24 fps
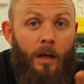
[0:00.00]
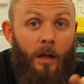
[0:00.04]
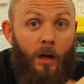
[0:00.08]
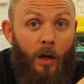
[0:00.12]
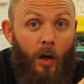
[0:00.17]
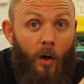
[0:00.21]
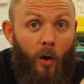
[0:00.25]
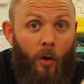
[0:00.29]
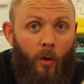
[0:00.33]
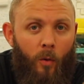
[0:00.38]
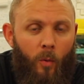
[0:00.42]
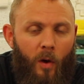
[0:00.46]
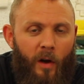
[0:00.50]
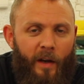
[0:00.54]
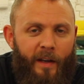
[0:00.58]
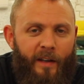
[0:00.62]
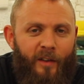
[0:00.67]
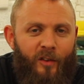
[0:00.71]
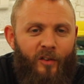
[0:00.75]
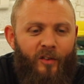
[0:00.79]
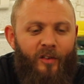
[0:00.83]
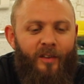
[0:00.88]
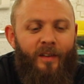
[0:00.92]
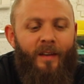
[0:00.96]

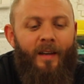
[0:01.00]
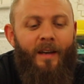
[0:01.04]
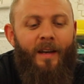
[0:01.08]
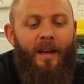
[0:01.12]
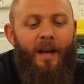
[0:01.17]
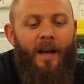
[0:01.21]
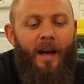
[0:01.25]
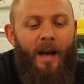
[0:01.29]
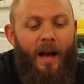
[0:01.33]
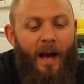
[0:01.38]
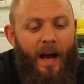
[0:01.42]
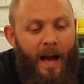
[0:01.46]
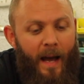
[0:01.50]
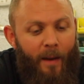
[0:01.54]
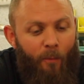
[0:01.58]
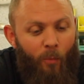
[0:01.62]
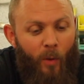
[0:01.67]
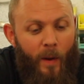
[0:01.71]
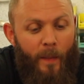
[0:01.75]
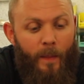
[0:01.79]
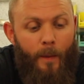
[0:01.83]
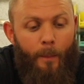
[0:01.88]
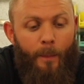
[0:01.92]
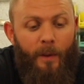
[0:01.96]
clockwise, and
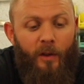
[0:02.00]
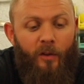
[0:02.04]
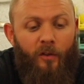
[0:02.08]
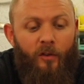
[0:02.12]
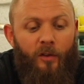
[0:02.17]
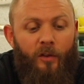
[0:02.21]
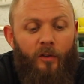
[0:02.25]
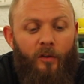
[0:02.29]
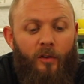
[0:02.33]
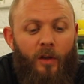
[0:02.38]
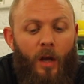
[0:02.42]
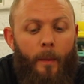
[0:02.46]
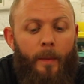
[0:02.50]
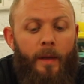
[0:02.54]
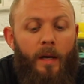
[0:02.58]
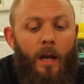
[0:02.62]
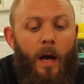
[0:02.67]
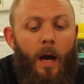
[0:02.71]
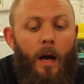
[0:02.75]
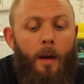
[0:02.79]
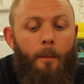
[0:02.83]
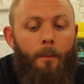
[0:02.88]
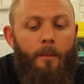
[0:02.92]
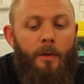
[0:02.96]
when the piston's coming
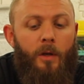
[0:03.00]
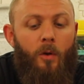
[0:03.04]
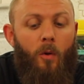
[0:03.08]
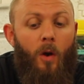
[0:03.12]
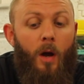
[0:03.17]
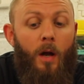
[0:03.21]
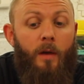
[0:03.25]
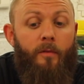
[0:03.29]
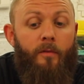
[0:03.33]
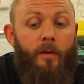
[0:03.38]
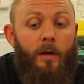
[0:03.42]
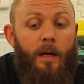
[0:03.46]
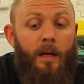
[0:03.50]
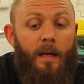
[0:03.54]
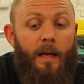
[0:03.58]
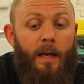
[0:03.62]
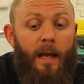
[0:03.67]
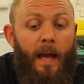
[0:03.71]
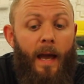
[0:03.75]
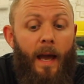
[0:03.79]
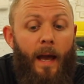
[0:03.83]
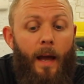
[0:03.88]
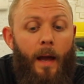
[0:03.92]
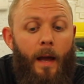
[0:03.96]
up, you're either going to
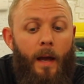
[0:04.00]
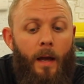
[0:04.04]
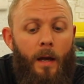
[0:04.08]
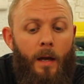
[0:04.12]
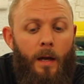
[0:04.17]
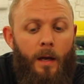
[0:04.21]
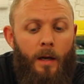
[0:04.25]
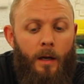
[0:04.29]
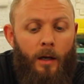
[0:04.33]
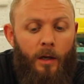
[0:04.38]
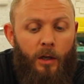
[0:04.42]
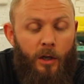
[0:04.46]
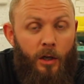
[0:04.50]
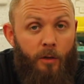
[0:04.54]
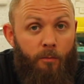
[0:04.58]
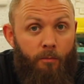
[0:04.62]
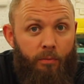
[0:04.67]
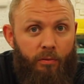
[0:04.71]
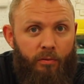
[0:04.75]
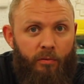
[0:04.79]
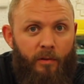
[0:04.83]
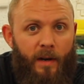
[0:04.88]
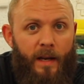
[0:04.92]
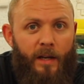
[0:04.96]
get
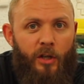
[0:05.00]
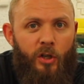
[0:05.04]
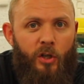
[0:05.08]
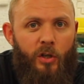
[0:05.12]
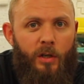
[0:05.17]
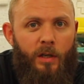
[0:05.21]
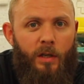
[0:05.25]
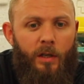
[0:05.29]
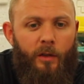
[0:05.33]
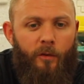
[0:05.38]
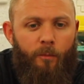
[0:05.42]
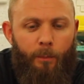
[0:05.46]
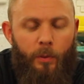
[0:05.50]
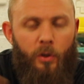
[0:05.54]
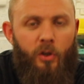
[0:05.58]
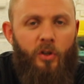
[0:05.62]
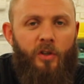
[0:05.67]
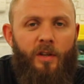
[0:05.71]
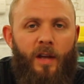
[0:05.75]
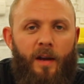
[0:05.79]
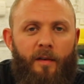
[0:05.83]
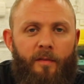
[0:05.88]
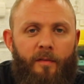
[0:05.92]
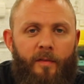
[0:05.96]
compression and
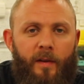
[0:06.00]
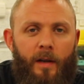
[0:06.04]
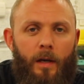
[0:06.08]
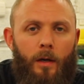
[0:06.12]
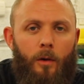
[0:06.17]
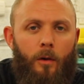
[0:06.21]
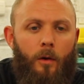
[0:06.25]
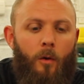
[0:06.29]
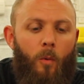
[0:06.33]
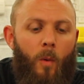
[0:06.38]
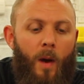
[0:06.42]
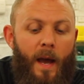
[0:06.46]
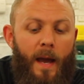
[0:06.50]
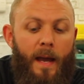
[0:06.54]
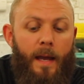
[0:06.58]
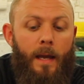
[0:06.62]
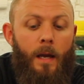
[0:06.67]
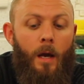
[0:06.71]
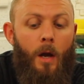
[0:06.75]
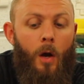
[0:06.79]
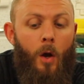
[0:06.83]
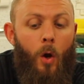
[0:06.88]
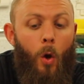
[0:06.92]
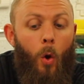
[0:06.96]
push that finger
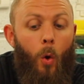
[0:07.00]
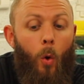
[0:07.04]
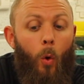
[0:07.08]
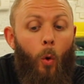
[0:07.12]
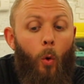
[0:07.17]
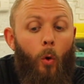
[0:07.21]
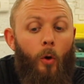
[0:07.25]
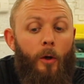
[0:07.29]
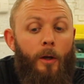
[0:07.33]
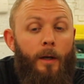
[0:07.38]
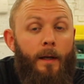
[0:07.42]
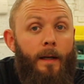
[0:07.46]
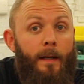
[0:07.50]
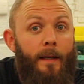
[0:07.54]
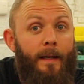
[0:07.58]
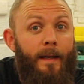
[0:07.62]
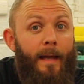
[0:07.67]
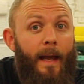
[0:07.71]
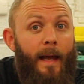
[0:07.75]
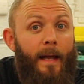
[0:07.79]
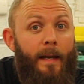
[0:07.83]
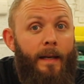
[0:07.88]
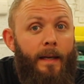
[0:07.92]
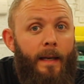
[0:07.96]
away, or you're going to
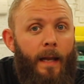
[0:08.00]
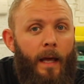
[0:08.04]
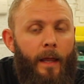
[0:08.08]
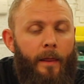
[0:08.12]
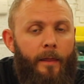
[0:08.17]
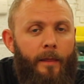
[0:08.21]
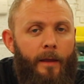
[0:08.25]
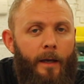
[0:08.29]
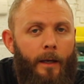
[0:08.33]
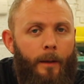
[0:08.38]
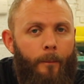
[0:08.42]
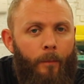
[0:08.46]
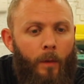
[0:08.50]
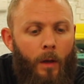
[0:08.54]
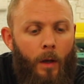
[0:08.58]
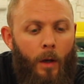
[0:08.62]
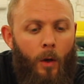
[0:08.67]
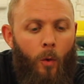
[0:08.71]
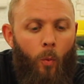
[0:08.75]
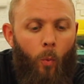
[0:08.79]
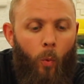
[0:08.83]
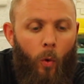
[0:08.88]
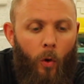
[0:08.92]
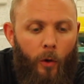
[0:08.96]
get nothing.
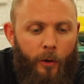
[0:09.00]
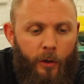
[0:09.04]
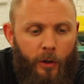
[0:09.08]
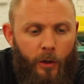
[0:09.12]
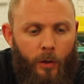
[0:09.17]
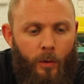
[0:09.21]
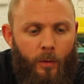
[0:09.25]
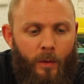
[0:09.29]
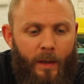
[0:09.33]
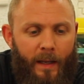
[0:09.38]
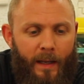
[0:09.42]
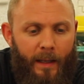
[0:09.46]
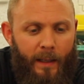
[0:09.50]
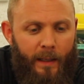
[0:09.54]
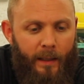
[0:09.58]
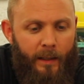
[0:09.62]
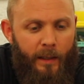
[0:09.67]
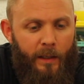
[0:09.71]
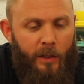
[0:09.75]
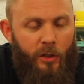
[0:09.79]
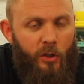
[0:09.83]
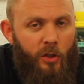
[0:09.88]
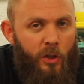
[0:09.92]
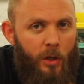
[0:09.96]
What you
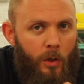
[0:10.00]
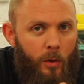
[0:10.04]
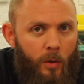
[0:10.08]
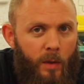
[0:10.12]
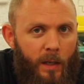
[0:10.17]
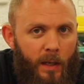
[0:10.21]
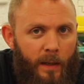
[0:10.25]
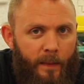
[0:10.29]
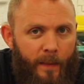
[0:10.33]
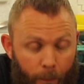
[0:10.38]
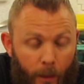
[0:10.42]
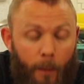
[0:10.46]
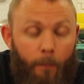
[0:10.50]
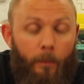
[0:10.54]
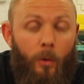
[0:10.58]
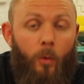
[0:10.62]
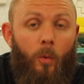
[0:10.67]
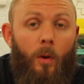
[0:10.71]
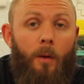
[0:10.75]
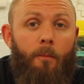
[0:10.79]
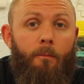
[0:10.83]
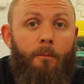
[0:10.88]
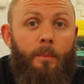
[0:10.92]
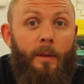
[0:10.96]
need is number
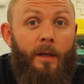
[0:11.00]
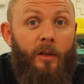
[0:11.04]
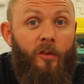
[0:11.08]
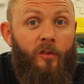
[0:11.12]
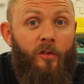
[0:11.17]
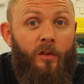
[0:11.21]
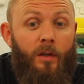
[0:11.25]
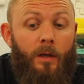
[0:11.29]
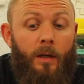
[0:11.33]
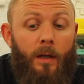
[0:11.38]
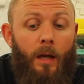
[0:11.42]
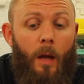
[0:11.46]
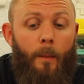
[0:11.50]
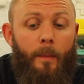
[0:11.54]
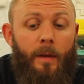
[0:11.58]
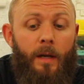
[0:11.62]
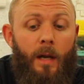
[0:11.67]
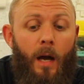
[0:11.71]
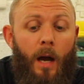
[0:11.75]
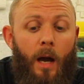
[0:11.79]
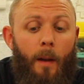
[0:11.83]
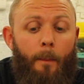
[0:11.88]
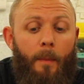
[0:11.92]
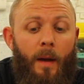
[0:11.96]
1 piston coming
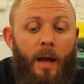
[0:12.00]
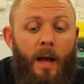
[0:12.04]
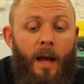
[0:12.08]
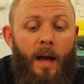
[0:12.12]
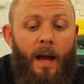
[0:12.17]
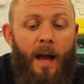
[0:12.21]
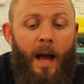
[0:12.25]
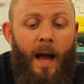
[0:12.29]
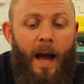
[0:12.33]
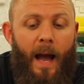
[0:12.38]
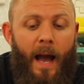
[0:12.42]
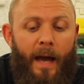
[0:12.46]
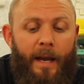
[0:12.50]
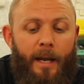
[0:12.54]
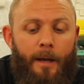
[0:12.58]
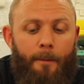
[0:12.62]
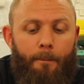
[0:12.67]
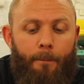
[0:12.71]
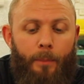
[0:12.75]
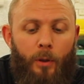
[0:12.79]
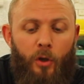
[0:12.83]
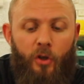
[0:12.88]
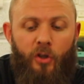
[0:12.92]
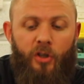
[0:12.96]
up and
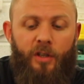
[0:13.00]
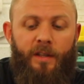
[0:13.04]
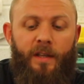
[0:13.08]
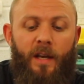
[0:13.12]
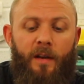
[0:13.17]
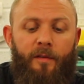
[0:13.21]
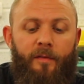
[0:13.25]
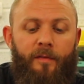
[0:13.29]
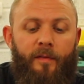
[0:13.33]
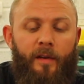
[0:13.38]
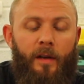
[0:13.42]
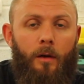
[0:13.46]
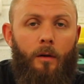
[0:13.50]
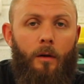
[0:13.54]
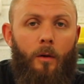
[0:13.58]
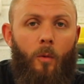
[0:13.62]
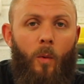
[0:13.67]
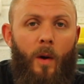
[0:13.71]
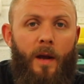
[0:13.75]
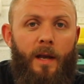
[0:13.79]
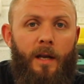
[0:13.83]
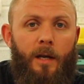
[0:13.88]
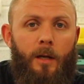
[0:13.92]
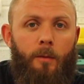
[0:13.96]
it pushing their finger
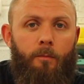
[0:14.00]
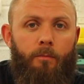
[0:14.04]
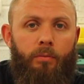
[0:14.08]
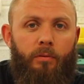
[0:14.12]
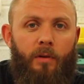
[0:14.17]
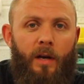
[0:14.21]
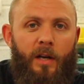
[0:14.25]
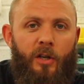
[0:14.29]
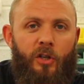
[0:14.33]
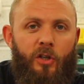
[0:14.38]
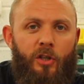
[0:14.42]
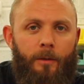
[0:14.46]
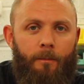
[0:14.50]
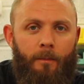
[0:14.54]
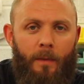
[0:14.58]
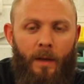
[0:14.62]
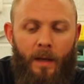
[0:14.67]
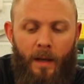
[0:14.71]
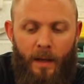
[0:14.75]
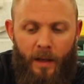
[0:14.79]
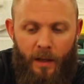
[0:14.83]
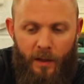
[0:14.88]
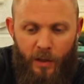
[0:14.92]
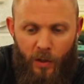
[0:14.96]
away, compression.
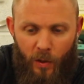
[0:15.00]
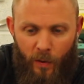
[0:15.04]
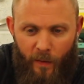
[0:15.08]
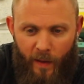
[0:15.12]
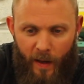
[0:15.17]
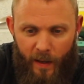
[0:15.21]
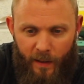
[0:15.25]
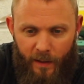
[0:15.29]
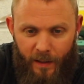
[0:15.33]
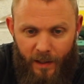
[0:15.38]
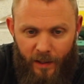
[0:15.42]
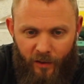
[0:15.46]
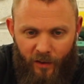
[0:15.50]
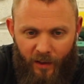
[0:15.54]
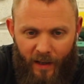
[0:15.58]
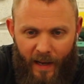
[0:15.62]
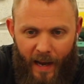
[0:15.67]
You then need to